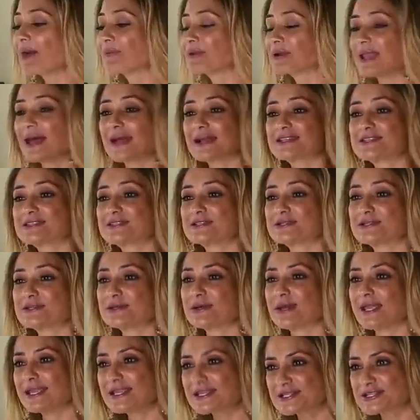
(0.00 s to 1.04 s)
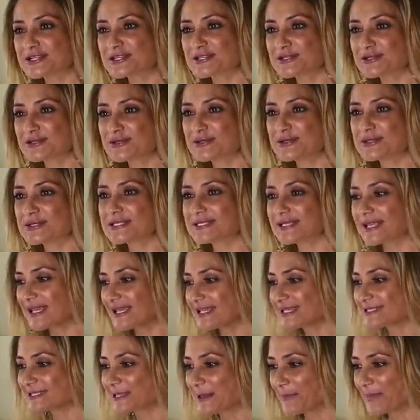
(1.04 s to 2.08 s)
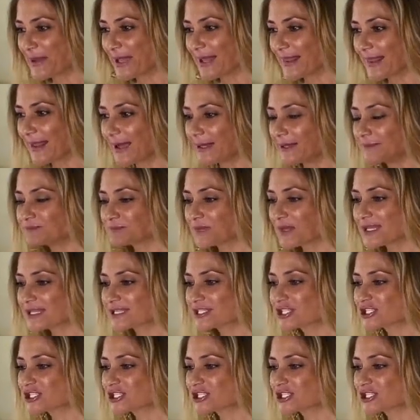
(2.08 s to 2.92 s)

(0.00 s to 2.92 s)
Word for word: I would like to introduce Isabella.